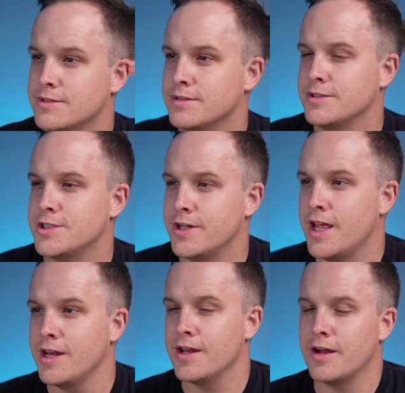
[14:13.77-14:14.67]

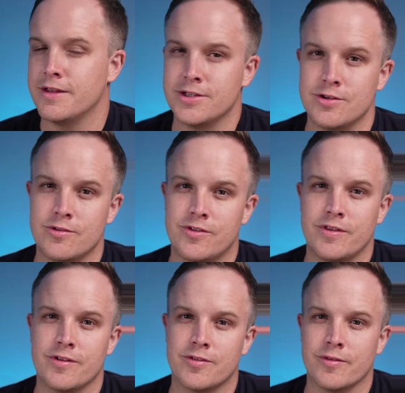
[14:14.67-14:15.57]
Junaid, did you see
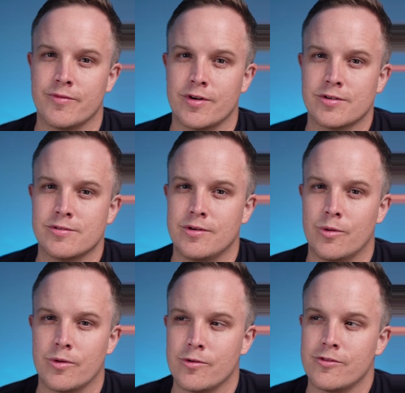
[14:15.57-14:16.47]
this on vertical
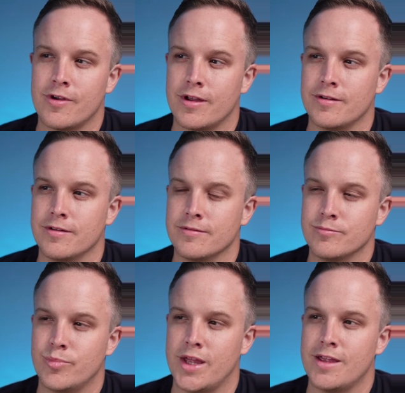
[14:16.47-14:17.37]
or horizontal?
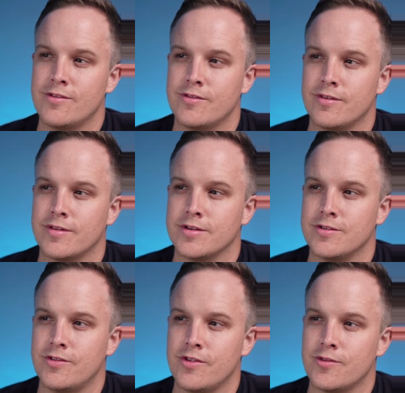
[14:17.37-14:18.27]
Bez, did you
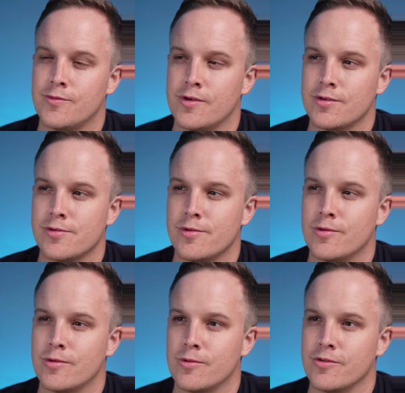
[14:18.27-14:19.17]
see this vertical or
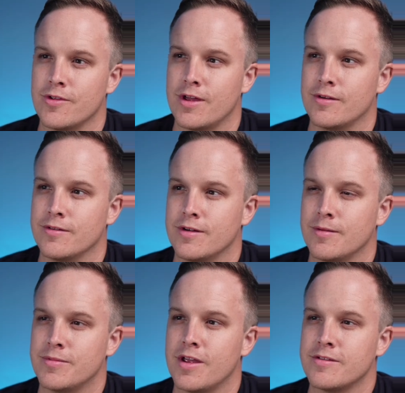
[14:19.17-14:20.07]
horizontal? I'm
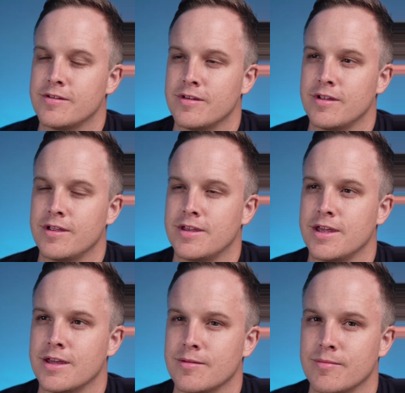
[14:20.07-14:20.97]
testing the
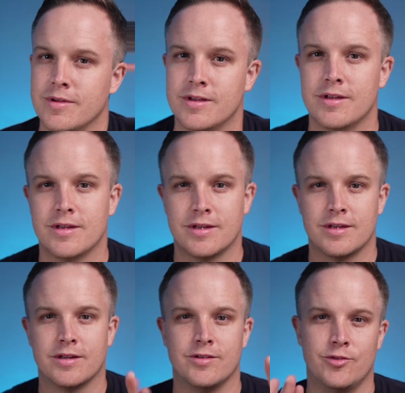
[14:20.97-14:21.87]
Ecamm
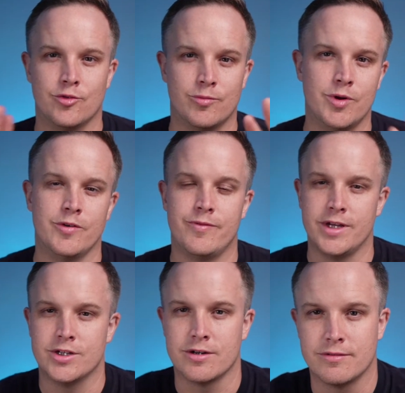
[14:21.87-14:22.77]
dual mode
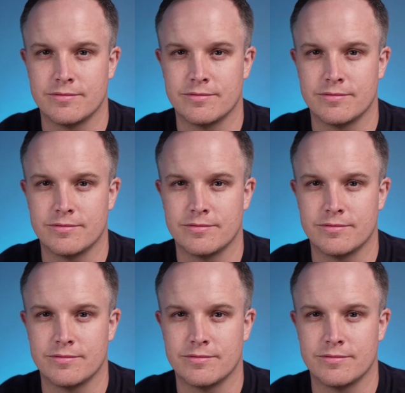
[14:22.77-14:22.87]
feature.